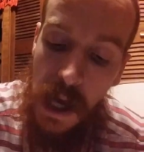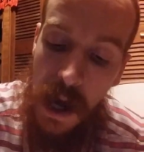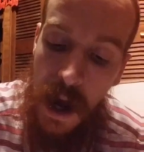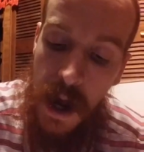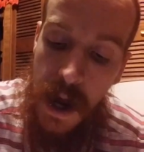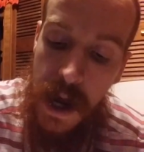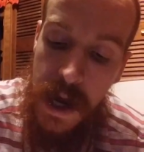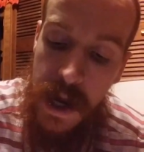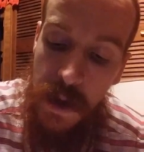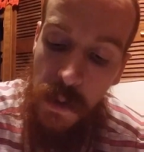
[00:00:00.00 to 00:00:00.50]

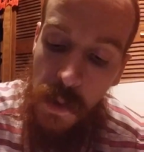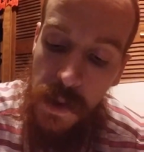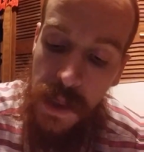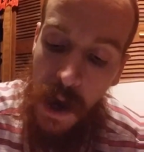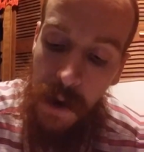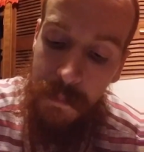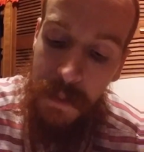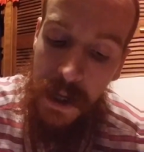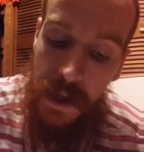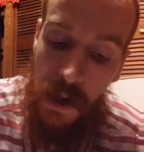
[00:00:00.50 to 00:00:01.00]
I did
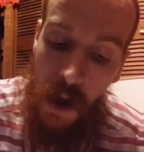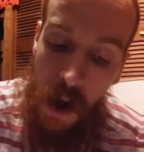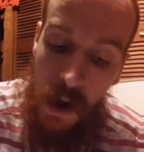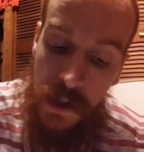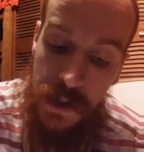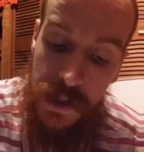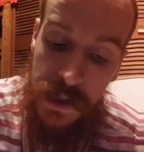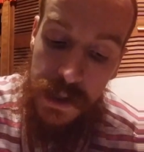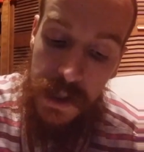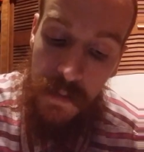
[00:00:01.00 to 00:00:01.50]
without being
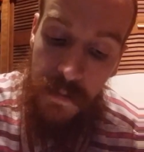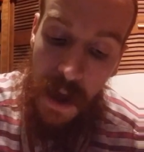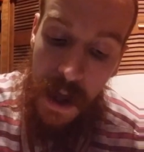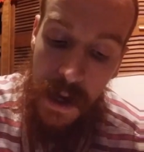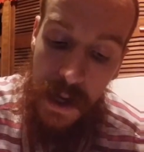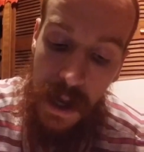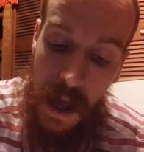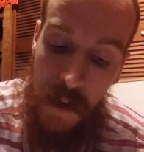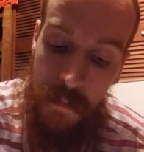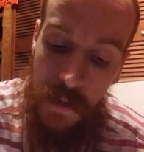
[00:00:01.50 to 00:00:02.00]
conscious of
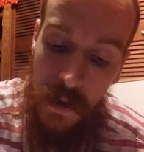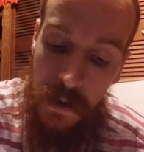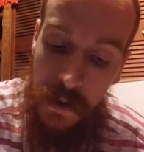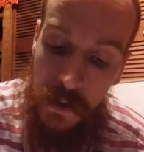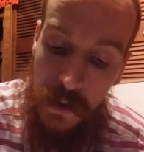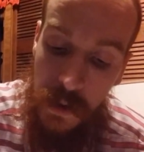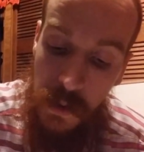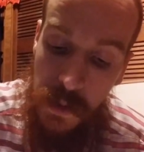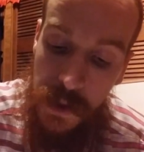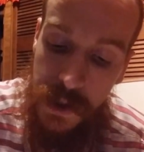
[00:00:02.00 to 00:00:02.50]
any effort to
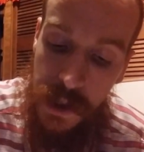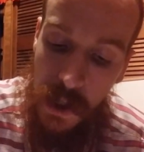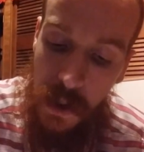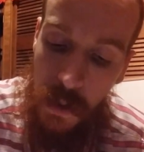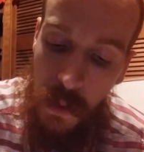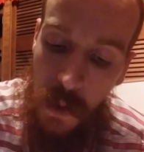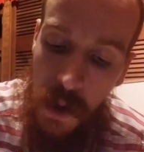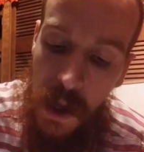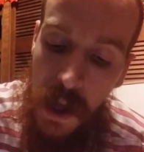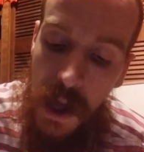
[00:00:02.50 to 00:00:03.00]
do
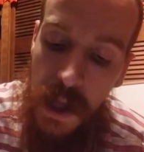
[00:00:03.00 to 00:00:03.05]
so,